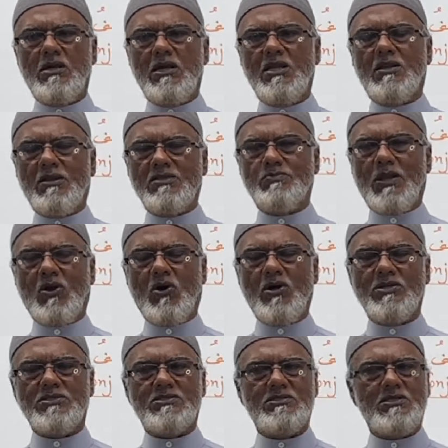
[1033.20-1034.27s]
It is
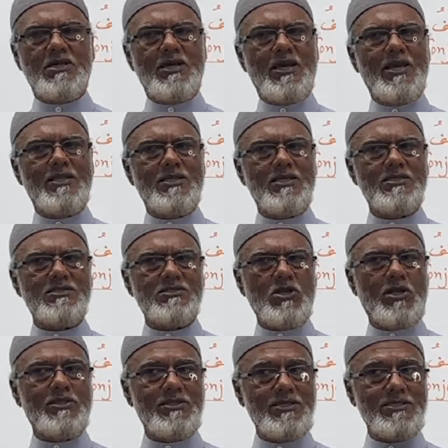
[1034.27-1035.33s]
because it is
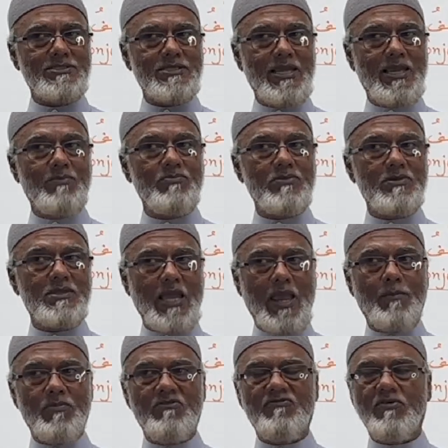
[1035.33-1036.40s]
not the same
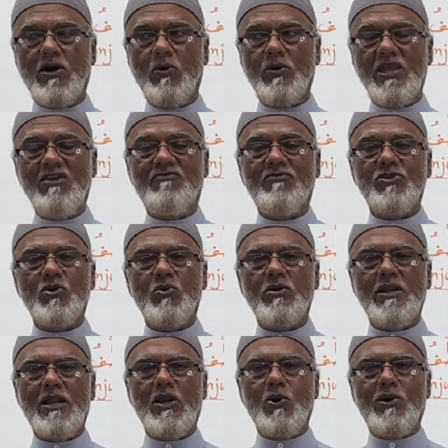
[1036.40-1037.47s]
type of wow. Even though
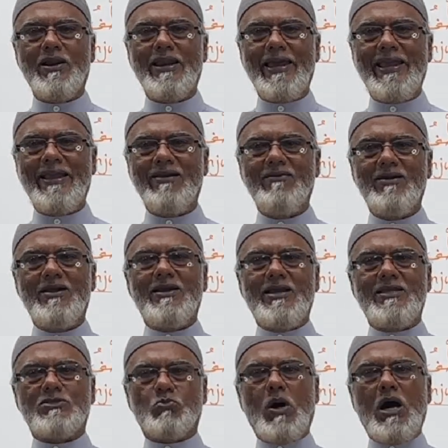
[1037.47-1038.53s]
they look like
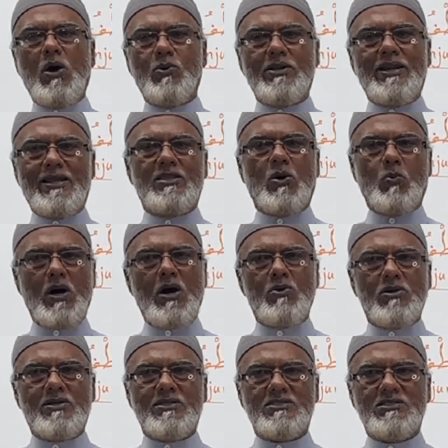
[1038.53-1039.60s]
it's wow, the letter wow,
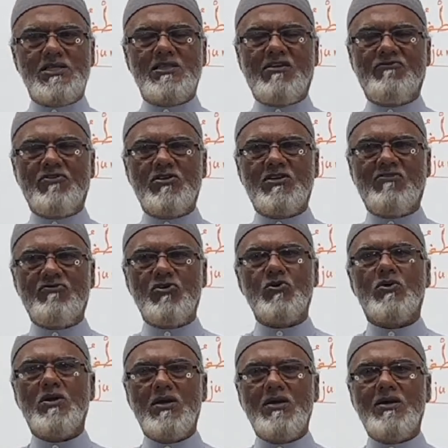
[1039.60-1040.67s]
you can see it in front of you,
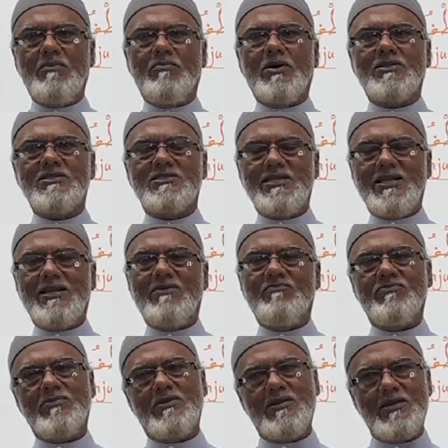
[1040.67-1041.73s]
but still
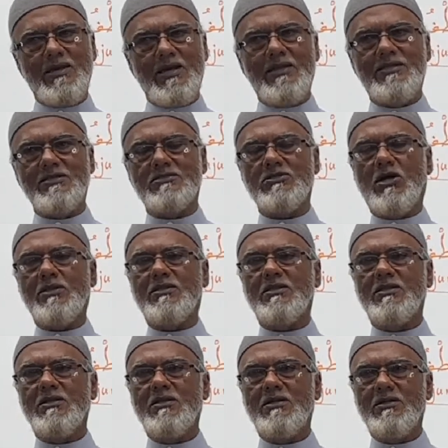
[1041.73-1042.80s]
it is not
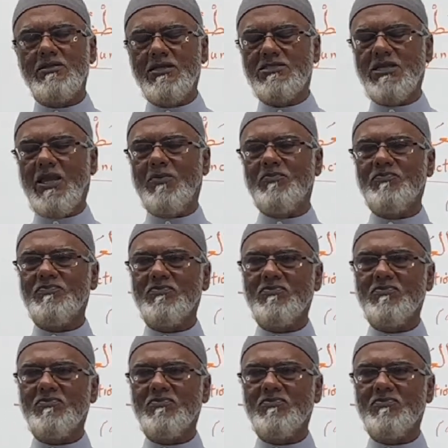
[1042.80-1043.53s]
the same.